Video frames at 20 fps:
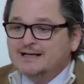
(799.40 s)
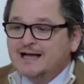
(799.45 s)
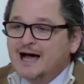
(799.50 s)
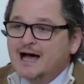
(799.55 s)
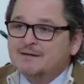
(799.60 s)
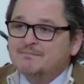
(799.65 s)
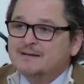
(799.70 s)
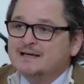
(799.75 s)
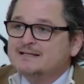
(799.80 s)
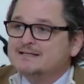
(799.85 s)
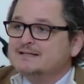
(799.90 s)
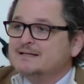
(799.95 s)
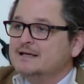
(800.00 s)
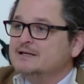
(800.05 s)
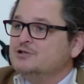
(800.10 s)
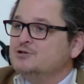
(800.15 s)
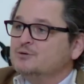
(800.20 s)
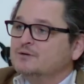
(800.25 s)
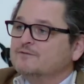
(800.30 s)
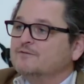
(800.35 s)
God may
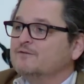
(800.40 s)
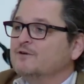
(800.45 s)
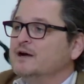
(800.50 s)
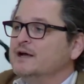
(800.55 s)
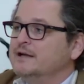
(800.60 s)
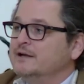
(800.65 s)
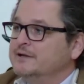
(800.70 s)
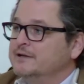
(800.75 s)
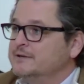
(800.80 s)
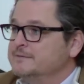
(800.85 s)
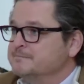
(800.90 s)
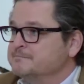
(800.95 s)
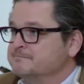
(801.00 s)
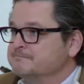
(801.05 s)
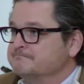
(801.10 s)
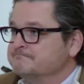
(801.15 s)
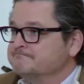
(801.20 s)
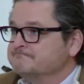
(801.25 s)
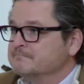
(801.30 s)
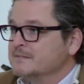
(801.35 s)
send you a friend.
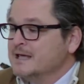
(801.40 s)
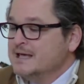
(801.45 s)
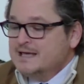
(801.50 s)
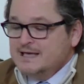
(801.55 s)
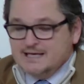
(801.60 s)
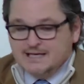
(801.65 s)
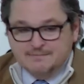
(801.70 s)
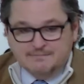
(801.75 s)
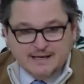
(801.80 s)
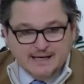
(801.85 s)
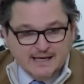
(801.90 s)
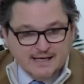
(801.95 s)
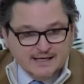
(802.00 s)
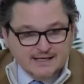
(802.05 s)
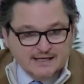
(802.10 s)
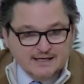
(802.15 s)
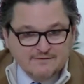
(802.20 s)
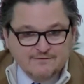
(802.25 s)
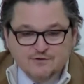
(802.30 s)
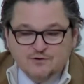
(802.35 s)
He
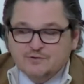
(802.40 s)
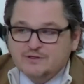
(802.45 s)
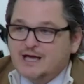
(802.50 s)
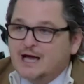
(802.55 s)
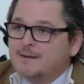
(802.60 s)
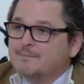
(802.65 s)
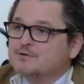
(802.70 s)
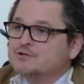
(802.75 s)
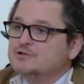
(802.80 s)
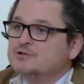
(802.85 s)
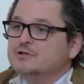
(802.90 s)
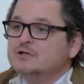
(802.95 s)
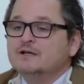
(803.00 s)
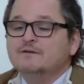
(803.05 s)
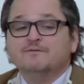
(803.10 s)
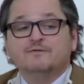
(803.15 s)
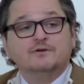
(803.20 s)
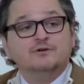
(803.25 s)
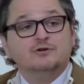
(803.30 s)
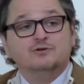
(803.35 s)
may give you the
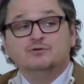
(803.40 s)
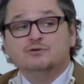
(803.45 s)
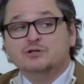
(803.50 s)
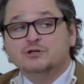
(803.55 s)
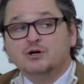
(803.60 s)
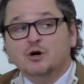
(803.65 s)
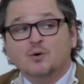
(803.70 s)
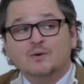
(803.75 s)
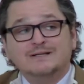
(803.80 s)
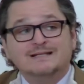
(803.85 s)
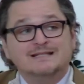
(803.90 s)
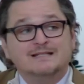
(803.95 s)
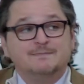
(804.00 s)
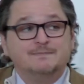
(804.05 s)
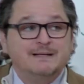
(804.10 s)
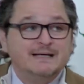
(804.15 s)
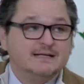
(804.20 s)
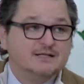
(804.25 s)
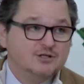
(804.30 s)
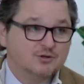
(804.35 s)
opportunity for you to go and
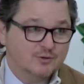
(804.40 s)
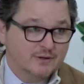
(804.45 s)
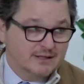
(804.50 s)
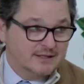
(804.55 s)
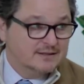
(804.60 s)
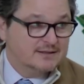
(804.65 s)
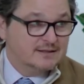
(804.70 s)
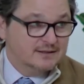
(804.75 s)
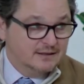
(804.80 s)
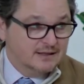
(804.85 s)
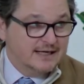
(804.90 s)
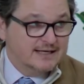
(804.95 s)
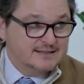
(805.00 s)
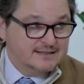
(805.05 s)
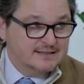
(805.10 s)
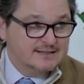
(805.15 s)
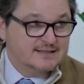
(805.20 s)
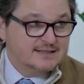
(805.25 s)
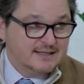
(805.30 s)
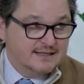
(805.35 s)
speak to a
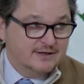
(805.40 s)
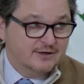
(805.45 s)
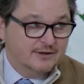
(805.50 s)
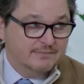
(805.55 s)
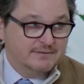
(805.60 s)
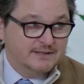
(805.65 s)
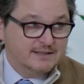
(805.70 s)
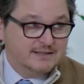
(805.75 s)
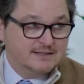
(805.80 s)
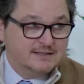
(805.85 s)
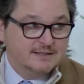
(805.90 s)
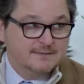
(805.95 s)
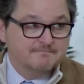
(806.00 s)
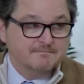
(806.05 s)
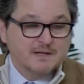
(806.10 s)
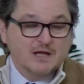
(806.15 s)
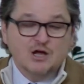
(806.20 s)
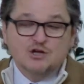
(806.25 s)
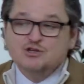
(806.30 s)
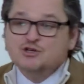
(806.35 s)
licensed therapist,
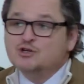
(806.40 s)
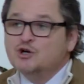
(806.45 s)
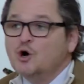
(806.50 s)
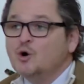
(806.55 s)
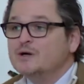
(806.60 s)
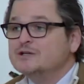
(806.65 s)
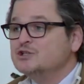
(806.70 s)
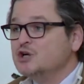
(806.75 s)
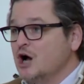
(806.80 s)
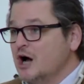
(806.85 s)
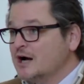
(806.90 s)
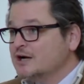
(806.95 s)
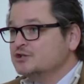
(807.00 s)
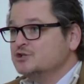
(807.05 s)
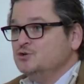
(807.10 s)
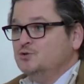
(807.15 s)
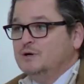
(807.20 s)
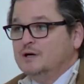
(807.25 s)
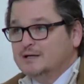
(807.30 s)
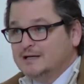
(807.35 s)
to go and
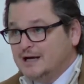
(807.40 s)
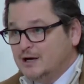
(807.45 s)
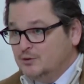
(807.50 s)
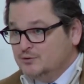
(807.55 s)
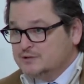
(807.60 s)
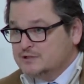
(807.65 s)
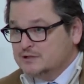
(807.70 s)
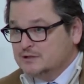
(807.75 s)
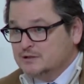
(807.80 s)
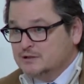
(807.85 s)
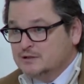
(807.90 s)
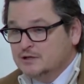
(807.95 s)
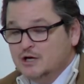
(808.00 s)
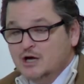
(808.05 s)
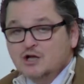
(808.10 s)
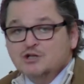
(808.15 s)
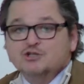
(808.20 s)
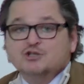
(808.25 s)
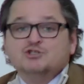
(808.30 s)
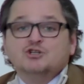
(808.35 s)
talk to a counselor,
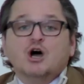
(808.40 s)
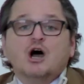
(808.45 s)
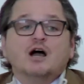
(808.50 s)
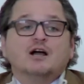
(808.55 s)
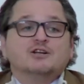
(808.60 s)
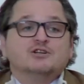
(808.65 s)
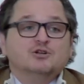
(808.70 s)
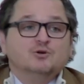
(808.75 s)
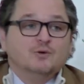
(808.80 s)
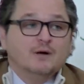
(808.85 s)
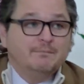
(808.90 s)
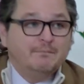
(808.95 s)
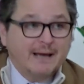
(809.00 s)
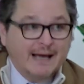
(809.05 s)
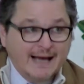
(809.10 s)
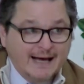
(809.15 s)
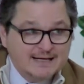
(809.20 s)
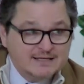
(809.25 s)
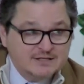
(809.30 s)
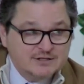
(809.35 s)
to talk to a
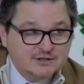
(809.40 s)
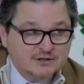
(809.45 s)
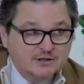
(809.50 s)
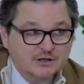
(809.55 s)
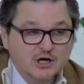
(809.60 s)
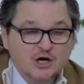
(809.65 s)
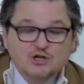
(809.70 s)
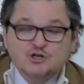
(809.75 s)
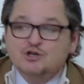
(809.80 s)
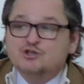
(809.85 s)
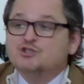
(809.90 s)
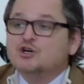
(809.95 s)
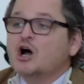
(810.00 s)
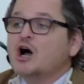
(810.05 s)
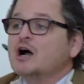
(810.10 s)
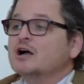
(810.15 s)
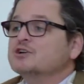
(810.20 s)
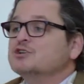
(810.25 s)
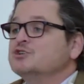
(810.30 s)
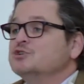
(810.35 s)
pastor, to
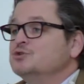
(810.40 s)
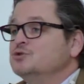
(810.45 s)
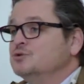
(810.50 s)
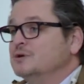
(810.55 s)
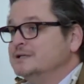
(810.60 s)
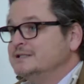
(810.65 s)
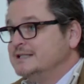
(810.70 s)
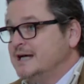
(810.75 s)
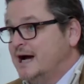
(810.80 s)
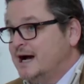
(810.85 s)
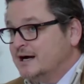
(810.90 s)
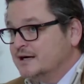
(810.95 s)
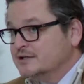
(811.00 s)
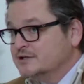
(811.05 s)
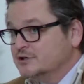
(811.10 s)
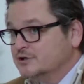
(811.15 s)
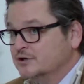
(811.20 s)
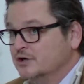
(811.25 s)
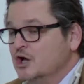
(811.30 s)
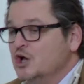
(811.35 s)
talk to a
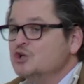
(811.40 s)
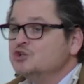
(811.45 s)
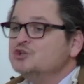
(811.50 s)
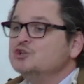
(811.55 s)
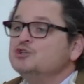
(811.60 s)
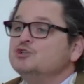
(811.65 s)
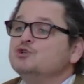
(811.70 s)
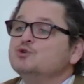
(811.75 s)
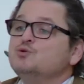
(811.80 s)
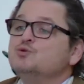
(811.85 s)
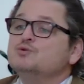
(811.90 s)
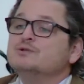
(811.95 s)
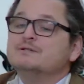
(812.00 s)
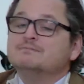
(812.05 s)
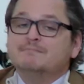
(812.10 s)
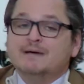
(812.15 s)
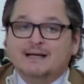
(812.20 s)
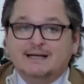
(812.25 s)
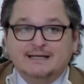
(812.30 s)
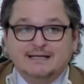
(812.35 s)
doctor, to
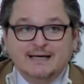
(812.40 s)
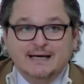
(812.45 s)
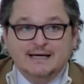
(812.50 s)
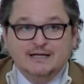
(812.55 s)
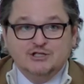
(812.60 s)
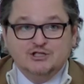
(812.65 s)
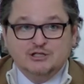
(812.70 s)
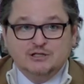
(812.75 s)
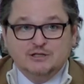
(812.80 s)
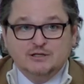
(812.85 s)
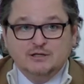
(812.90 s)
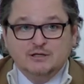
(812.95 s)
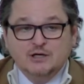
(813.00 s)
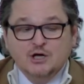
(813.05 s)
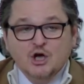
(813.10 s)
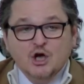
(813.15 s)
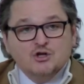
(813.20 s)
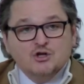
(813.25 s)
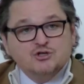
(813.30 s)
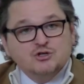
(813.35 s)
use medication.
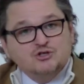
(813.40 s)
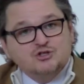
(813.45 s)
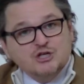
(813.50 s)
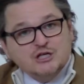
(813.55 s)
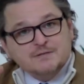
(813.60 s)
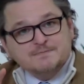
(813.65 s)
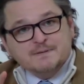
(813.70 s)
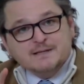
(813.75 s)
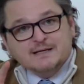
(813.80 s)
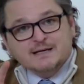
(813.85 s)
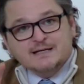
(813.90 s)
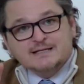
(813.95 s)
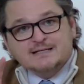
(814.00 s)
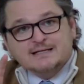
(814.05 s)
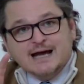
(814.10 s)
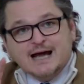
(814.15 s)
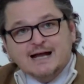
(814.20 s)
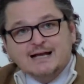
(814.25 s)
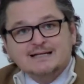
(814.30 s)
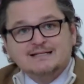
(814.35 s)
So just
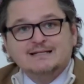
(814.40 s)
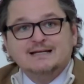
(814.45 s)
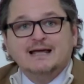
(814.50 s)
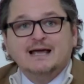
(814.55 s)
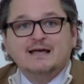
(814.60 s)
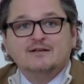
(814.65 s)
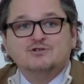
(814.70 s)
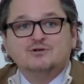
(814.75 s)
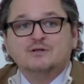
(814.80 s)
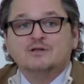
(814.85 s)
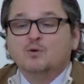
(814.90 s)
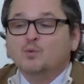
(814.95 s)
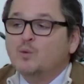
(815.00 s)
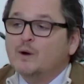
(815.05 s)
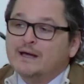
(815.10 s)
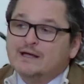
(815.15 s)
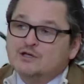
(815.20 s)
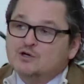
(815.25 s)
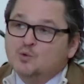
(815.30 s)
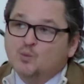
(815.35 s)
because God isn't answering the
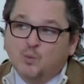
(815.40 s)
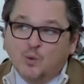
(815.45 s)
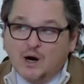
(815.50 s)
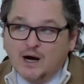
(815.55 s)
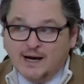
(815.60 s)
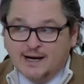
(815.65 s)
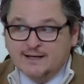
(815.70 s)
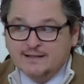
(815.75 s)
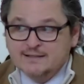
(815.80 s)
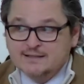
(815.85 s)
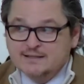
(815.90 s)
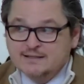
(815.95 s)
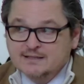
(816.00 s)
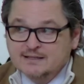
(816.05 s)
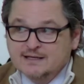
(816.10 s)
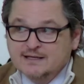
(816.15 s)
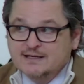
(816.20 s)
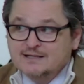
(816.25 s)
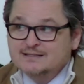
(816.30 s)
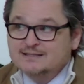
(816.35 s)
way you want
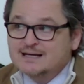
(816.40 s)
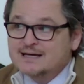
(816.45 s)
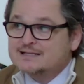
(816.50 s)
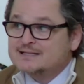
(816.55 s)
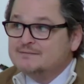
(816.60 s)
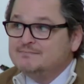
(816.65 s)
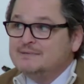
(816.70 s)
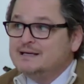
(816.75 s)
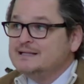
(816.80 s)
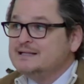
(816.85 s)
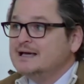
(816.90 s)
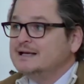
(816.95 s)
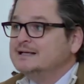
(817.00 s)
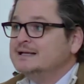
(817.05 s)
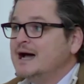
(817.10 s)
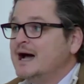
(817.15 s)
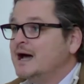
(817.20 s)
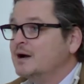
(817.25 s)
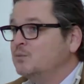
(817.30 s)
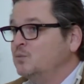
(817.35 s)
doesn't mean
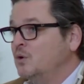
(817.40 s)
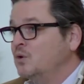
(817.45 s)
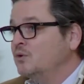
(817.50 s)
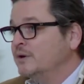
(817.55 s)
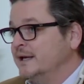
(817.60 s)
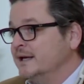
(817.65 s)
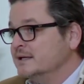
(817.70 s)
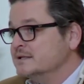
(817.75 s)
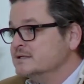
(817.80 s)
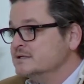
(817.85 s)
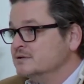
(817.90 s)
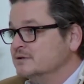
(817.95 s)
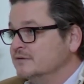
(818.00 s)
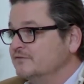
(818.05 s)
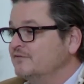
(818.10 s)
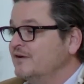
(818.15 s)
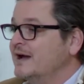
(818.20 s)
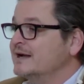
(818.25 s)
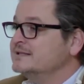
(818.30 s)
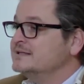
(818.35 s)
that God won't answer.
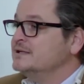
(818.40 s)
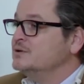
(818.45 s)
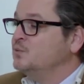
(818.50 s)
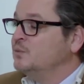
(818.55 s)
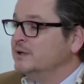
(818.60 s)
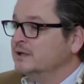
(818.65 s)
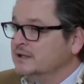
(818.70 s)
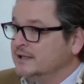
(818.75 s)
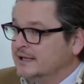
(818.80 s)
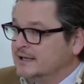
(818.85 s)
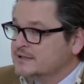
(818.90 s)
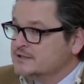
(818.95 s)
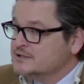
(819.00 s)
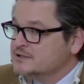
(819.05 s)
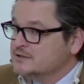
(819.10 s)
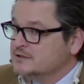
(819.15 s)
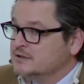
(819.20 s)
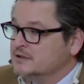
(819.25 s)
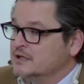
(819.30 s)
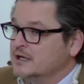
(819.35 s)
In fact, he will
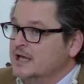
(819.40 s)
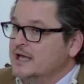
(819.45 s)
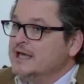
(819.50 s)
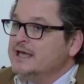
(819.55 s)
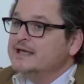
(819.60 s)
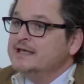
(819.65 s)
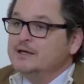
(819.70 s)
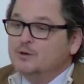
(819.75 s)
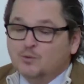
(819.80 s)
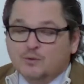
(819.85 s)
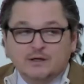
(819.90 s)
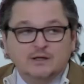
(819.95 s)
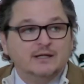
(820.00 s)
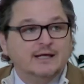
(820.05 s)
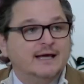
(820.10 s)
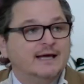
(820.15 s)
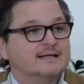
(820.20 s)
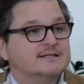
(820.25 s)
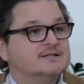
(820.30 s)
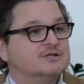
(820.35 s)
answer. He
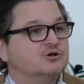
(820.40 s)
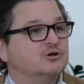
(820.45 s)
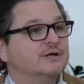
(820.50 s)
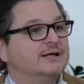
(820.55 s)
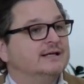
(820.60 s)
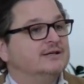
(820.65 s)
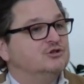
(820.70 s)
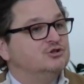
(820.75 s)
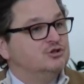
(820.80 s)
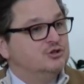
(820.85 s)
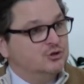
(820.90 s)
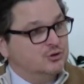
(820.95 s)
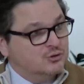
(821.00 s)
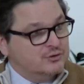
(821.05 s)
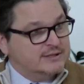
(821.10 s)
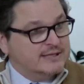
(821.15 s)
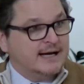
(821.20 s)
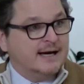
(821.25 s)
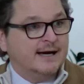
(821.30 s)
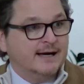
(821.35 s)
will answer in
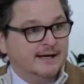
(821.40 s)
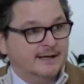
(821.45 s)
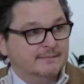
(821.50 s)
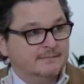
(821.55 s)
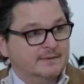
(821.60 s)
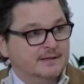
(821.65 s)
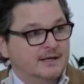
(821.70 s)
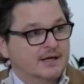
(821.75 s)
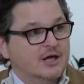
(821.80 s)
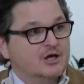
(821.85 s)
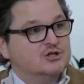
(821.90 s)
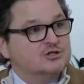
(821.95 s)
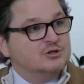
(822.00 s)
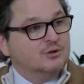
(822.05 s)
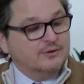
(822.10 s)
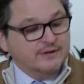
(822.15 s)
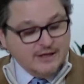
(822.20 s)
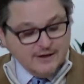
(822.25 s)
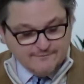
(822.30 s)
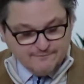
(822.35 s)
due time.
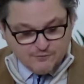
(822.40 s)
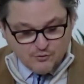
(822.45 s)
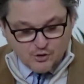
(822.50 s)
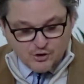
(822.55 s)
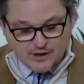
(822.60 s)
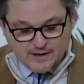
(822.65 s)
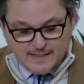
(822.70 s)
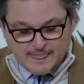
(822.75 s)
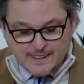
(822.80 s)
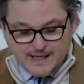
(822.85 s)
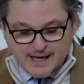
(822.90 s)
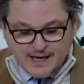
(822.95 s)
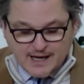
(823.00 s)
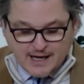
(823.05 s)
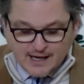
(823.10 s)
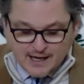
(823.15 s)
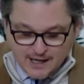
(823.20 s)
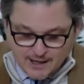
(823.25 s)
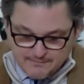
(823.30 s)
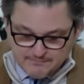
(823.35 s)
So therefore,
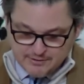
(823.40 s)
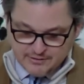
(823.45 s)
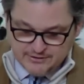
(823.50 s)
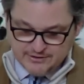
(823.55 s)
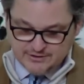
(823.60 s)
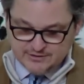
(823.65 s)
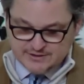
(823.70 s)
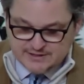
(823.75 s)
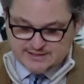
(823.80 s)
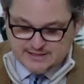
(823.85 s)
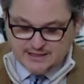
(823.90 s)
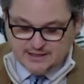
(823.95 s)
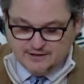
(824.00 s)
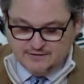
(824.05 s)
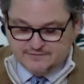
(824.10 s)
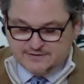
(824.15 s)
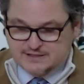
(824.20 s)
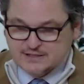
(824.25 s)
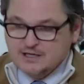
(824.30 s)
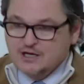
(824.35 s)
humble
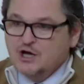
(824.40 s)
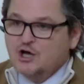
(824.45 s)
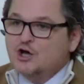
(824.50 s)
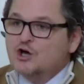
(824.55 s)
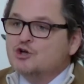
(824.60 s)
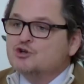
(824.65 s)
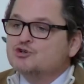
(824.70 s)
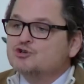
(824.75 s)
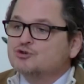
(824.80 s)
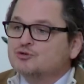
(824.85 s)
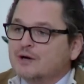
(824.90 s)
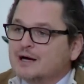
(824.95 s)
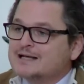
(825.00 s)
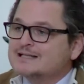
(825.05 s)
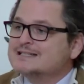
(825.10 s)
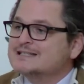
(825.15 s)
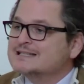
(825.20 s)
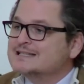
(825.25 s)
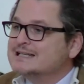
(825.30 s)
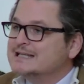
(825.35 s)
yourselves.
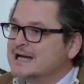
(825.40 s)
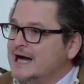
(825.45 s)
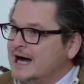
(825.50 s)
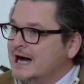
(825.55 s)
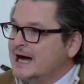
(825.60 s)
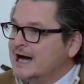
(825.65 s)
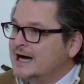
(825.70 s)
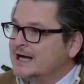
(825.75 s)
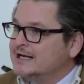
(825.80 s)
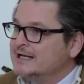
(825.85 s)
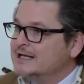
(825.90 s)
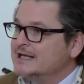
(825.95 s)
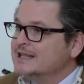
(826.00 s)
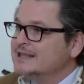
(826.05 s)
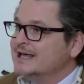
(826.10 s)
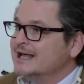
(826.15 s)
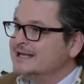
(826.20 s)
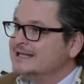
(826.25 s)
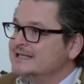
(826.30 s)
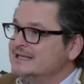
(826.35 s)
Trust God
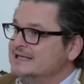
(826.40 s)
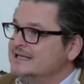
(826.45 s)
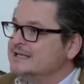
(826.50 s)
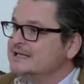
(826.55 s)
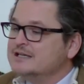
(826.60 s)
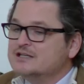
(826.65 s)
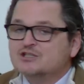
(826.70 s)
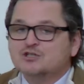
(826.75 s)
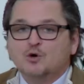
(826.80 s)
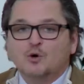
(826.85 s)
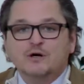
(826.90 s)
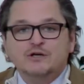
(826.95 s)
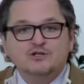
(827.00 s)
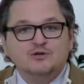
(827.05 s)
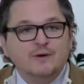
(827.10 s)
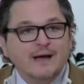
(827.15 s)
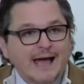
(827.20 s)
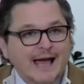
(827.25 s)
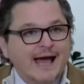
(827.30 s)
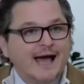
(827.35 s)
that he is going
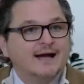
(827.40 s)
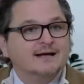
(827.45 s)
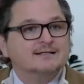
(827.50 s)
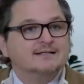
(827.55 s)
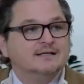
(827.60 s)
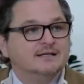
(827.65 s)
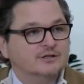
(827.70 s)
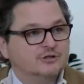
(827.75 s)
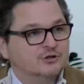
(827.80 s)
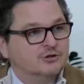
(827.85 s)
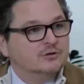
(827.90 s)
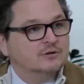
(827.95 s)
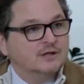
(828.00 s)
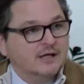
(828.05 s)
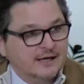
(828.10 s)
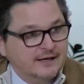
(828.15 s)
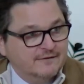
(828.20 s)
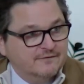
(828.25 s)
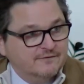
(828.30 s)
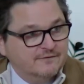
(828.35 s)
to act in your
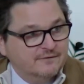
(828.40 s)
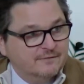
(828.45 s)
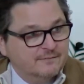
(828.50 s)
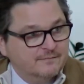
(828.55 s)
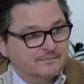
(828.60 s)
life.